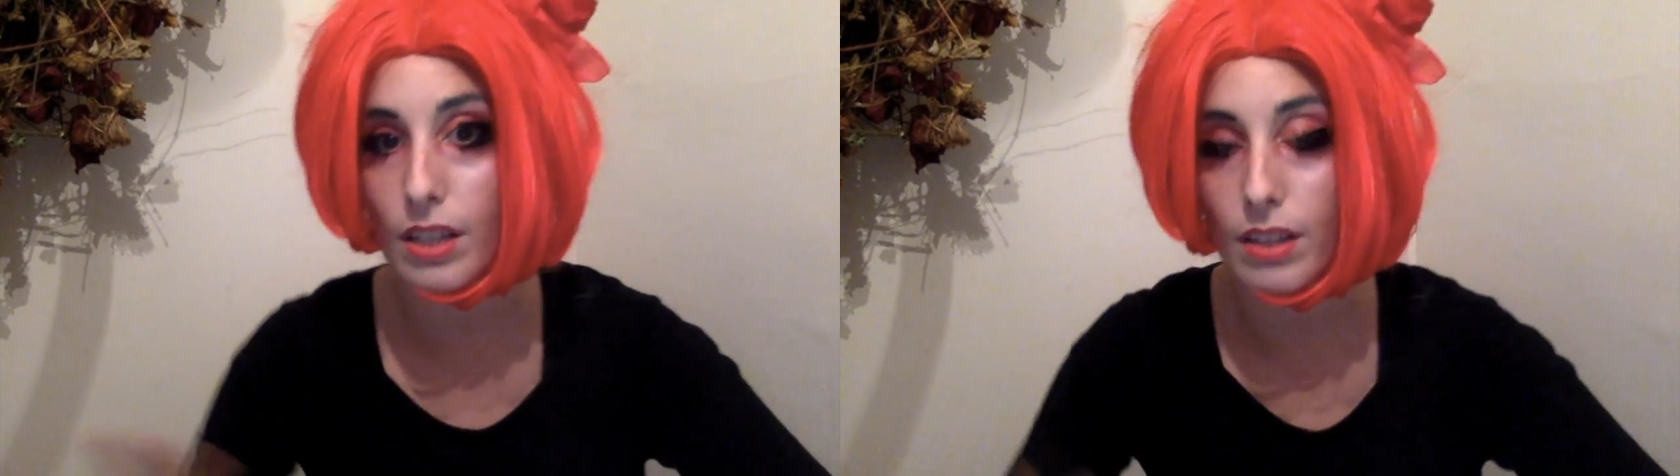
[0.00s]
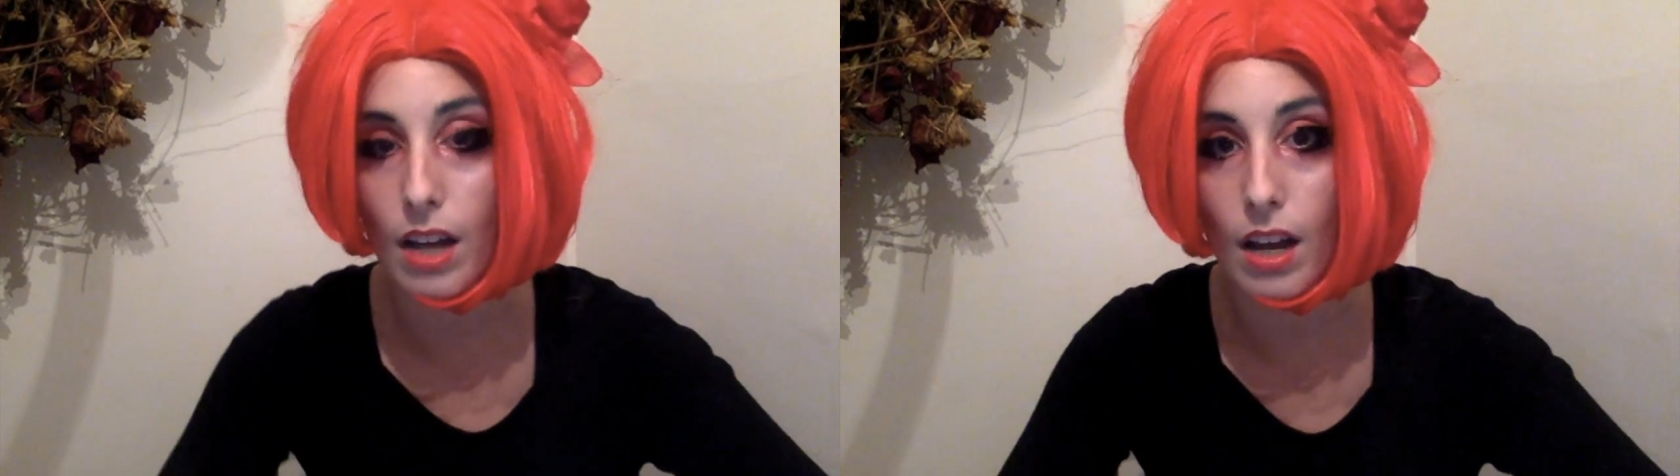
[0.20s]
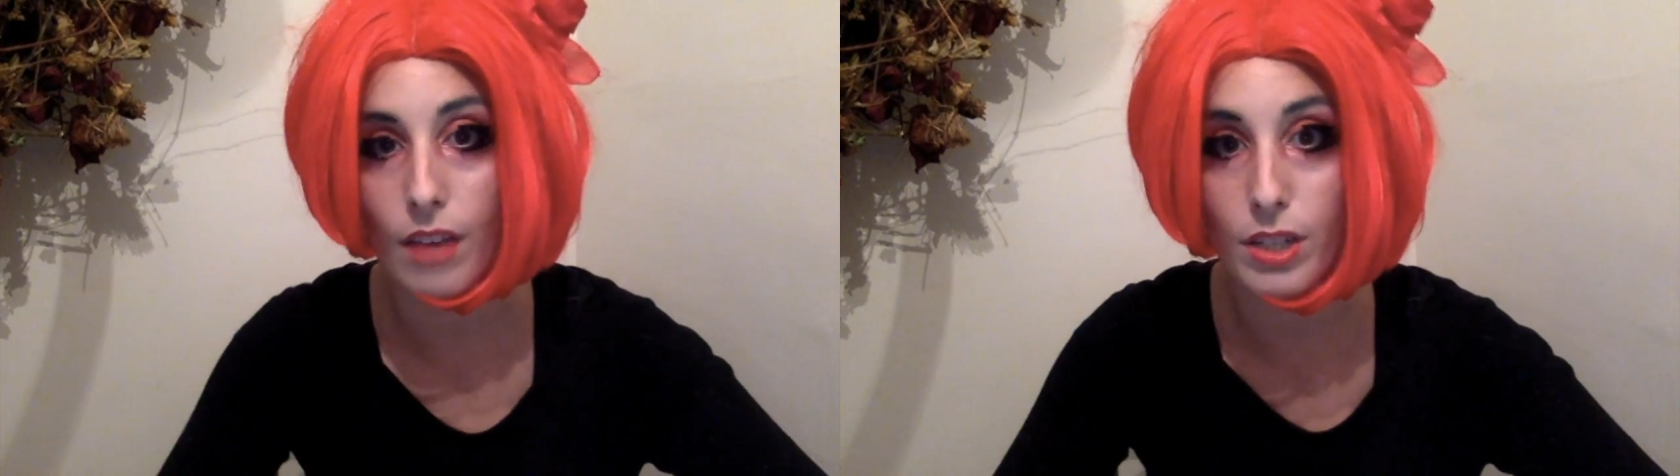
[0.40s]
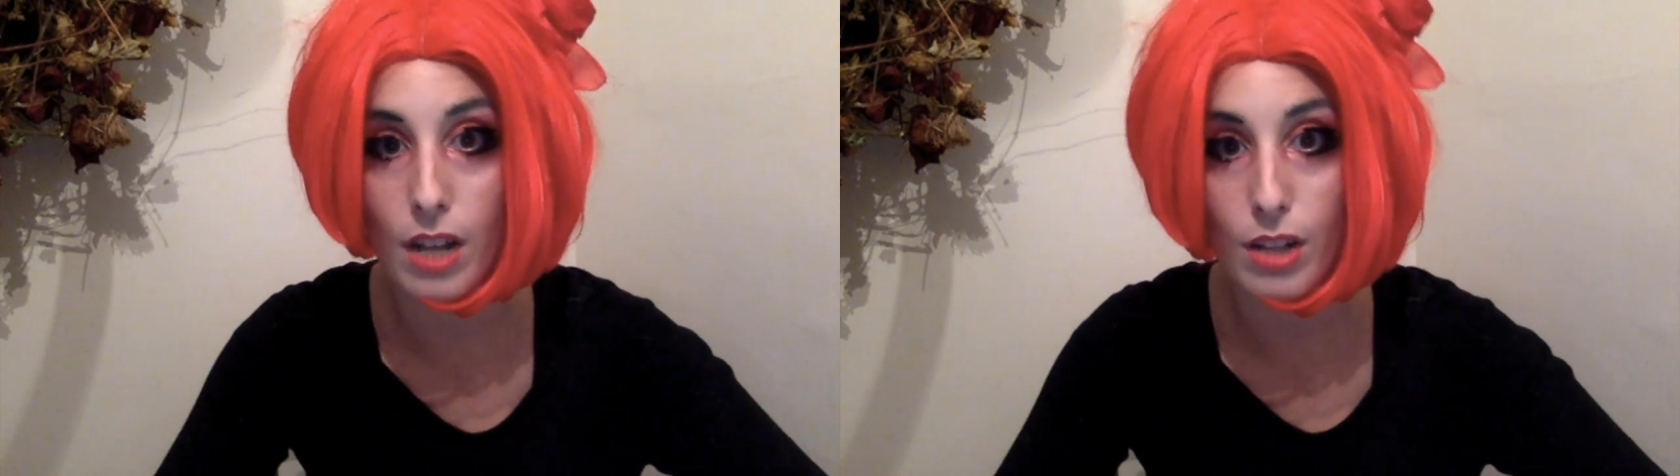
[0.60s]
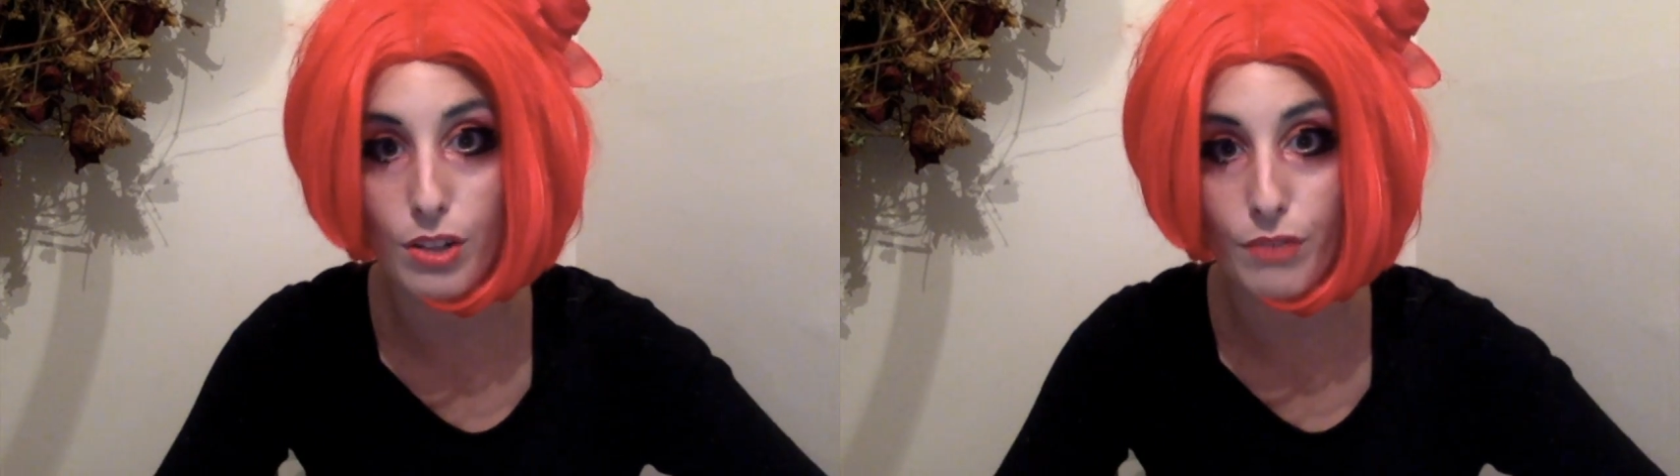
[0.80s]
of the
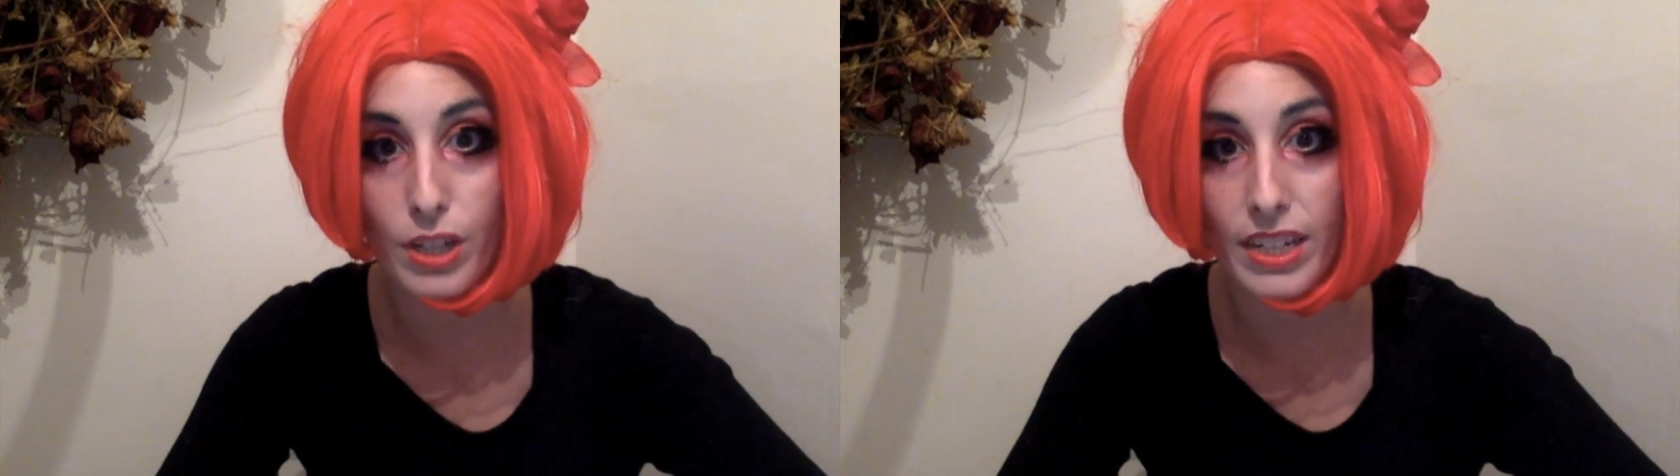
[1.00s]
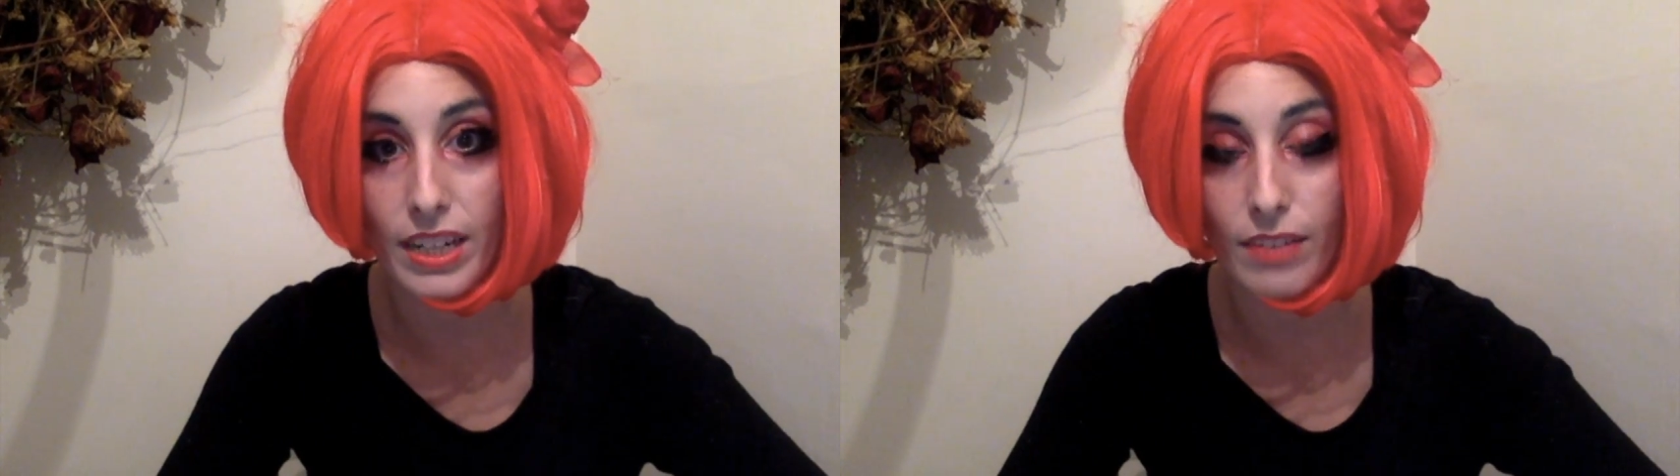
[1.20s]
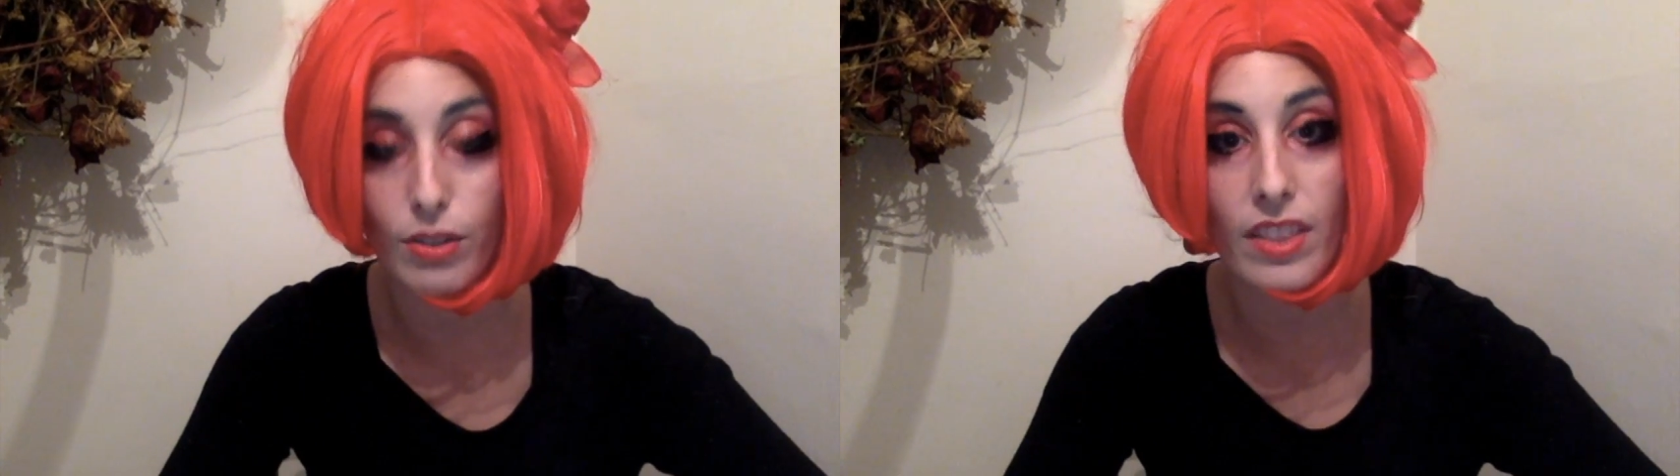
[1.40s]
knowledge of good and evil,